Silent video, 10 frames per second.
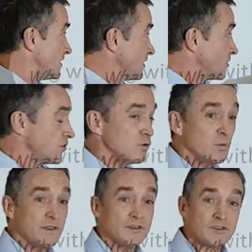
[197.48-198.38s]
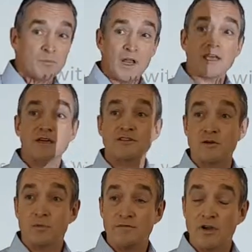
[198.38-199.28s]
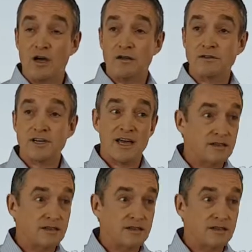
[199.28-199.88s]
Is it to do with the suppliers that we've got,